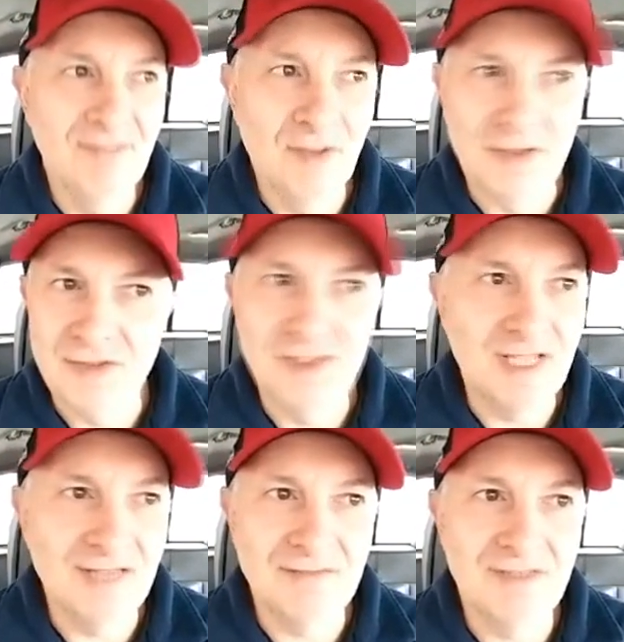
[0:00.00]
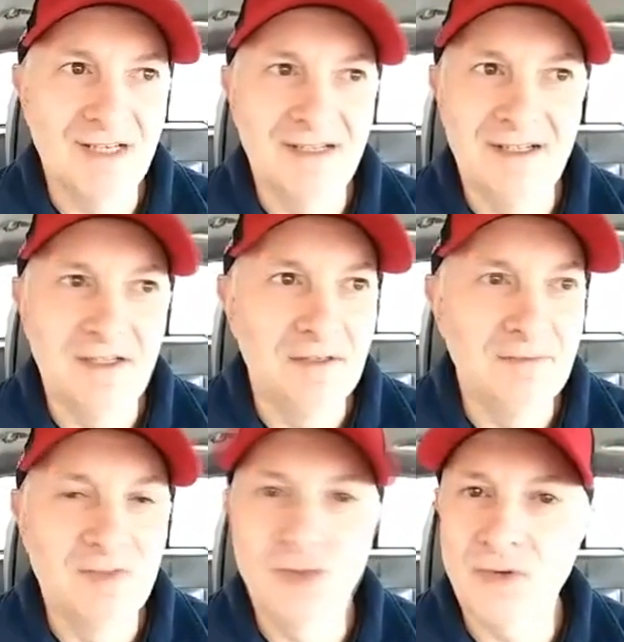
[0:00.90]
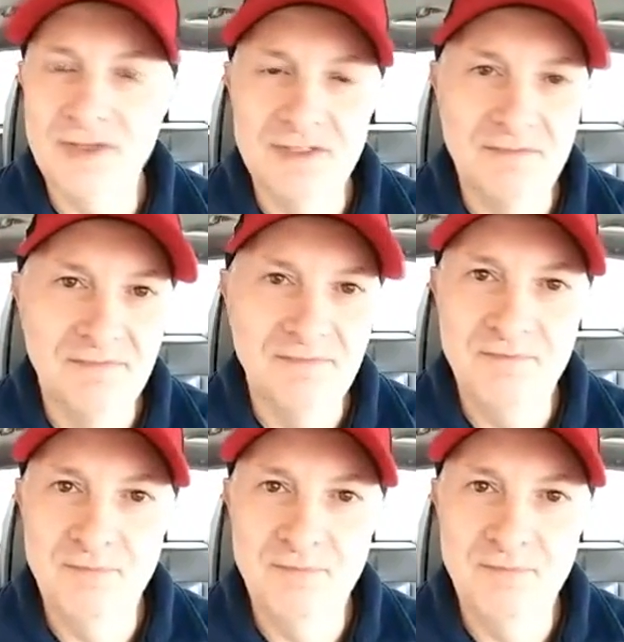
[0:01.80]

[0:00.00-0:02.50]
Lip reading: like, the state tourism